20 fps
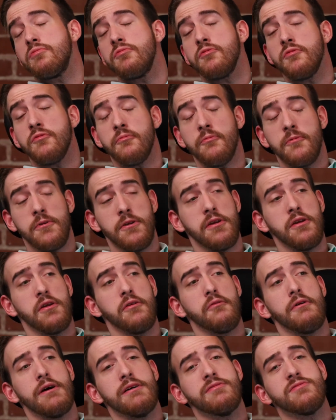for you
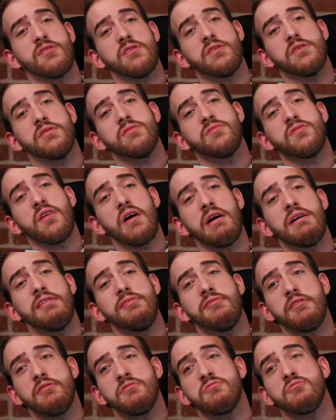as a
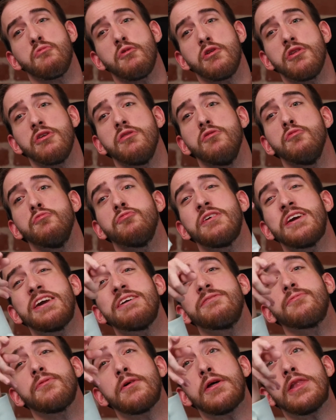scientist, what do you think
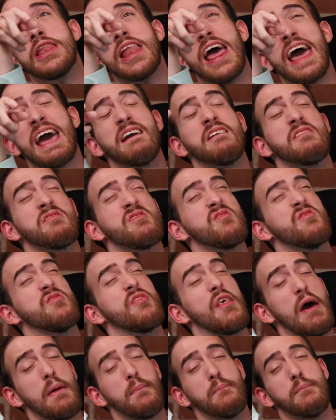the next
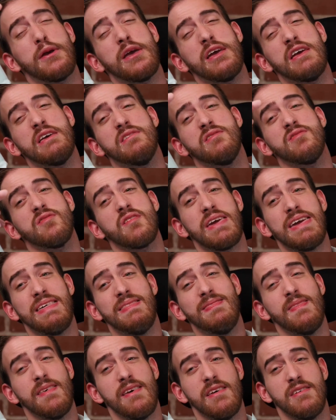step is in
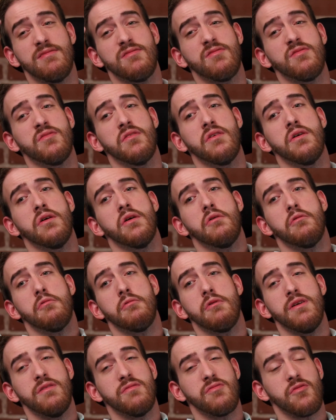this
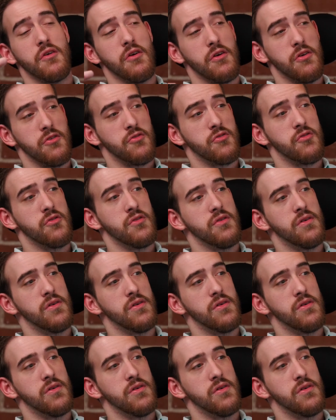research?